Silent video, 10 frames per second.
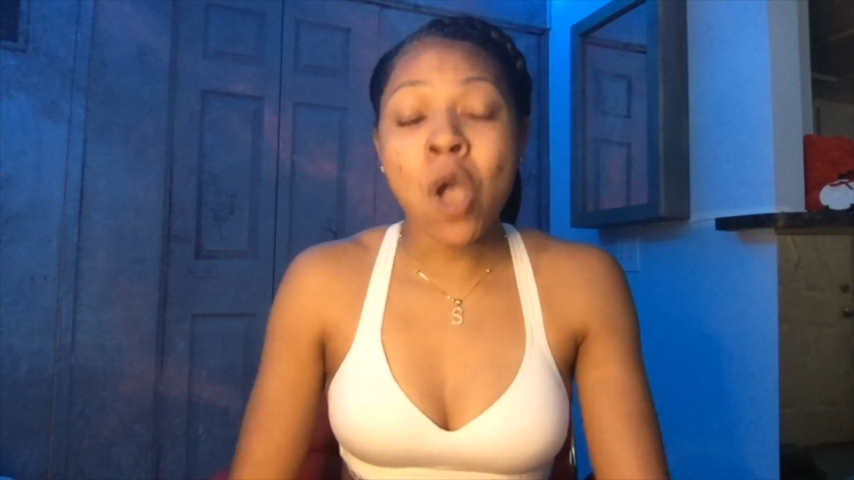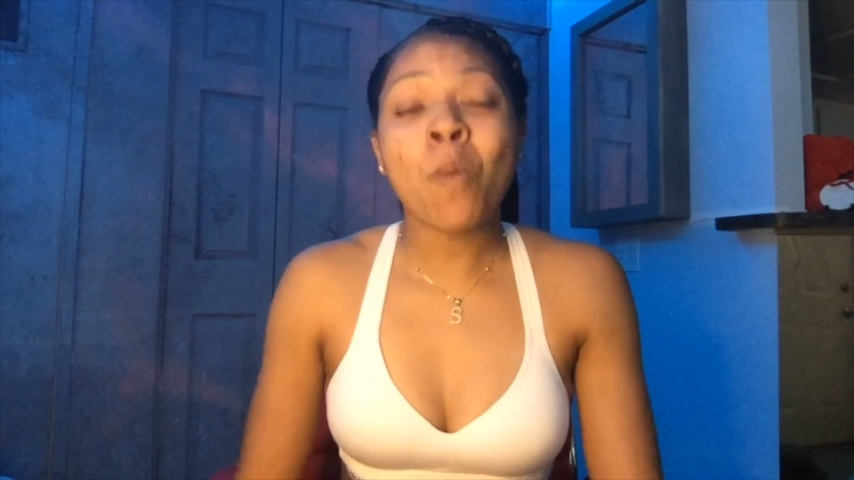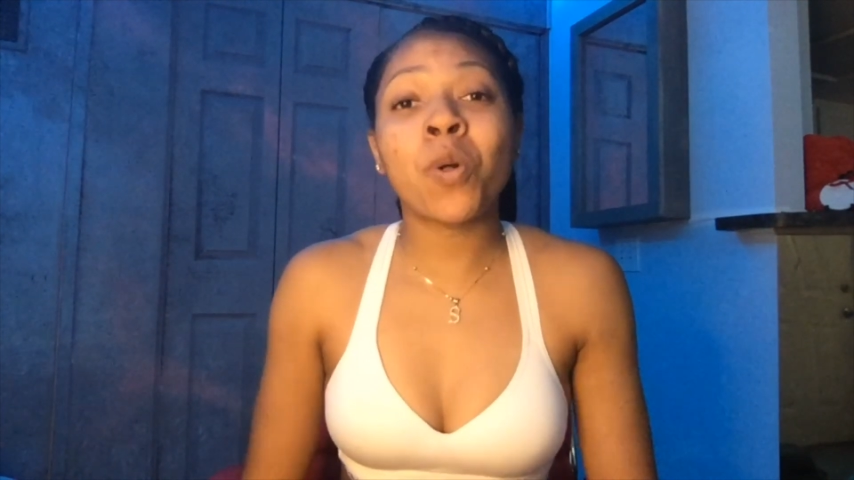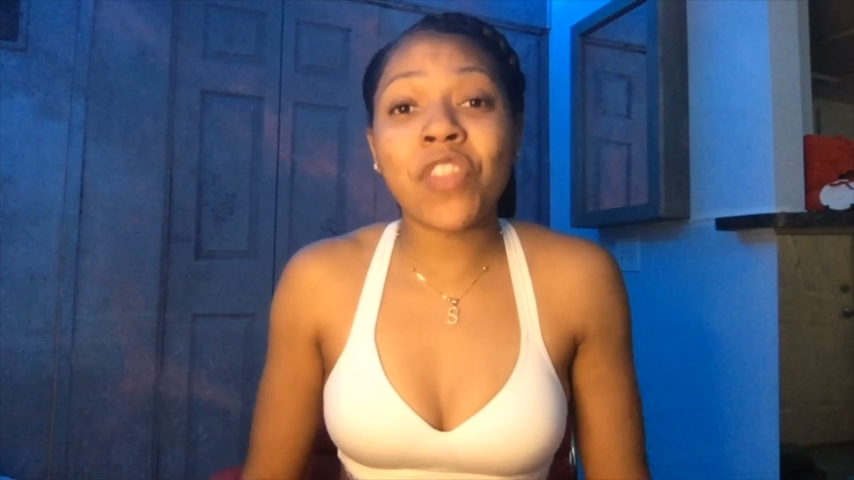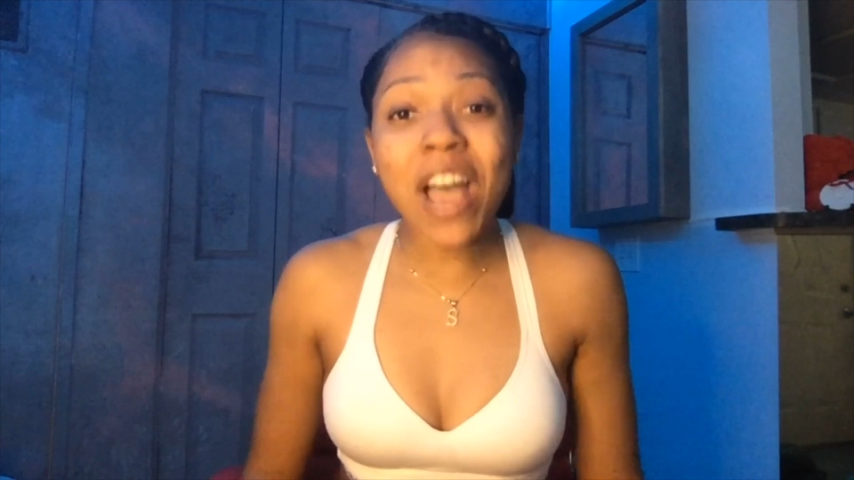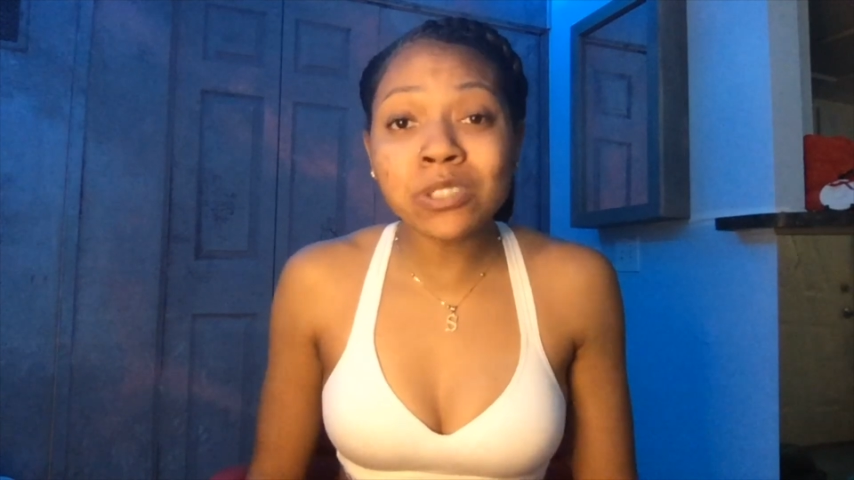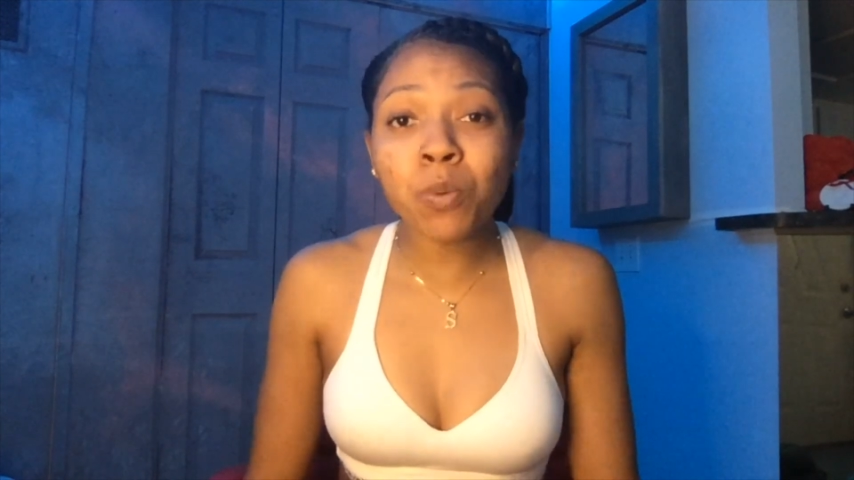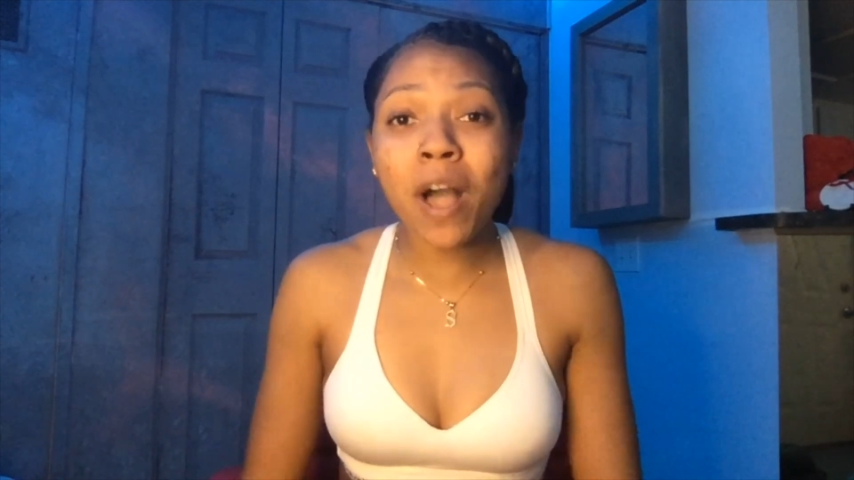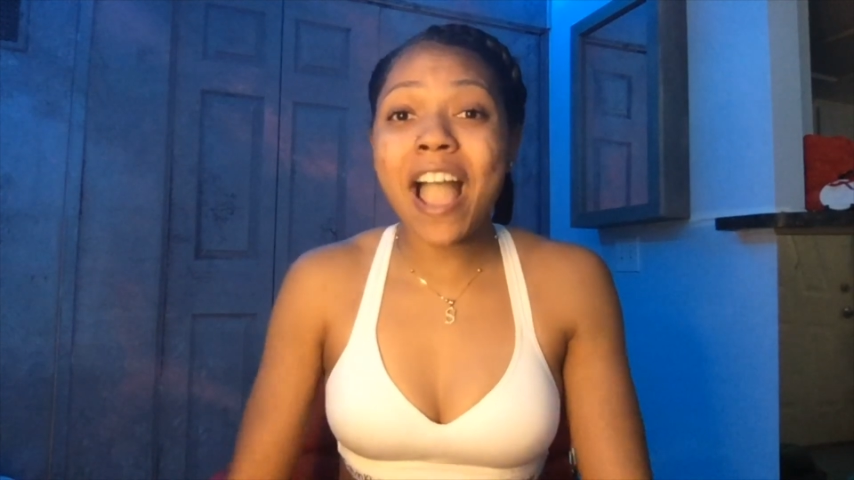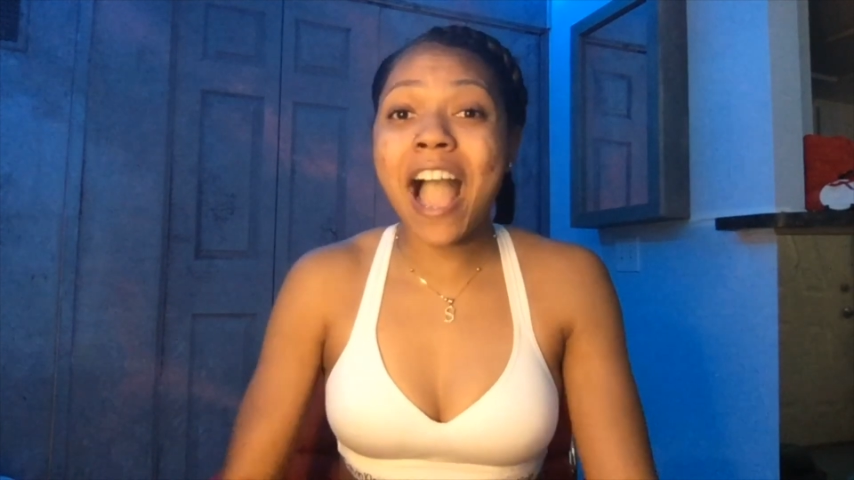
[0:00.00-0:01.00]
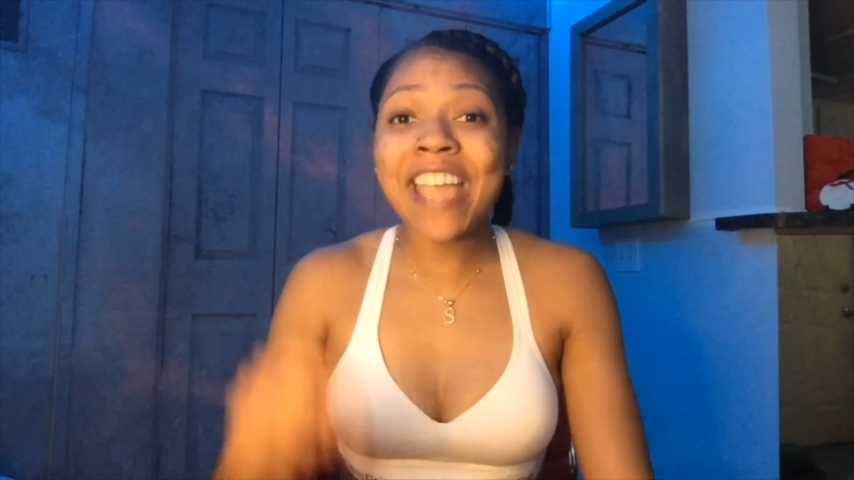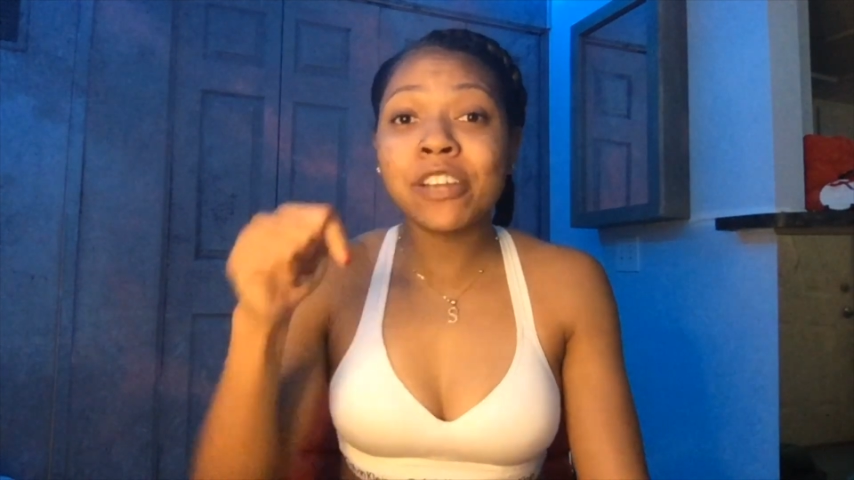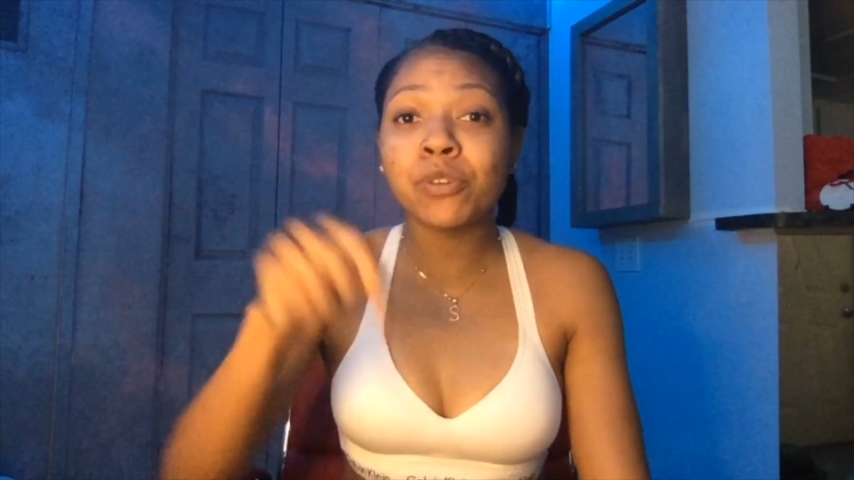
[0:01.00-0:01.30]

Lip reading: Well, that's why I